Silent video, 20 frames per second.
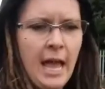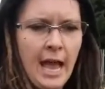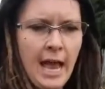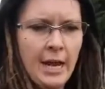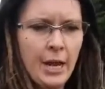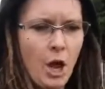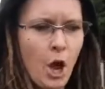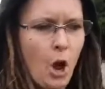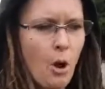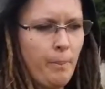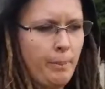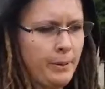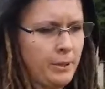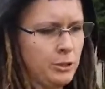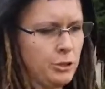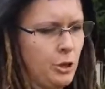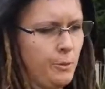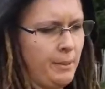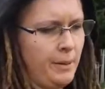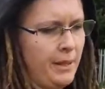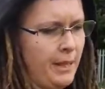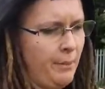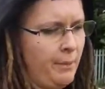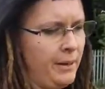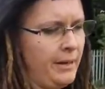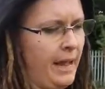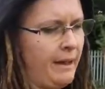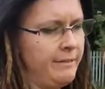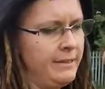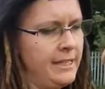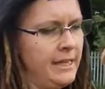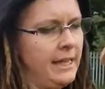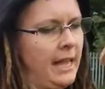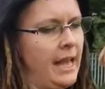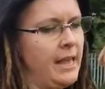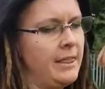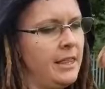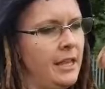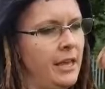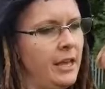and it opens up, and then we'd have to
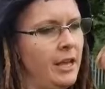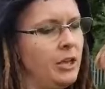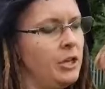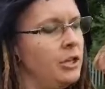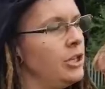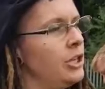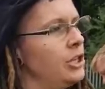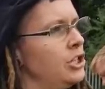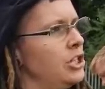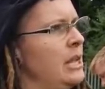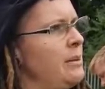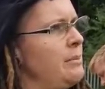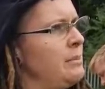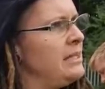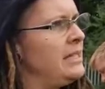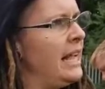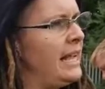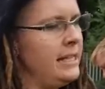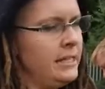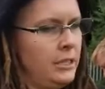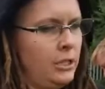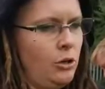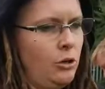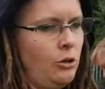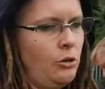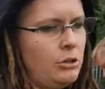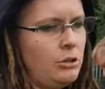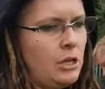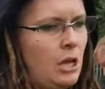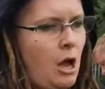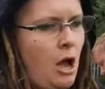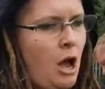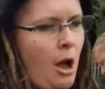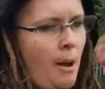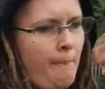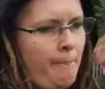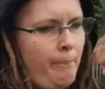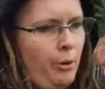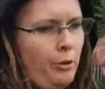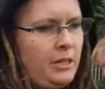get the sheep's testicles
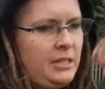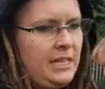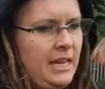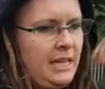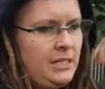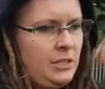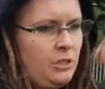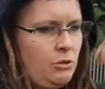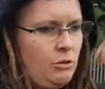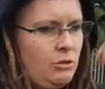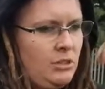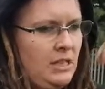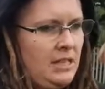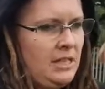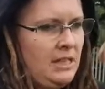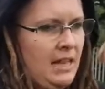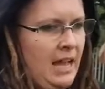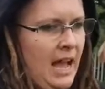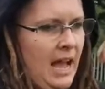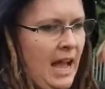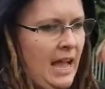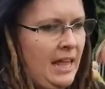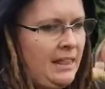and put the testicles in that,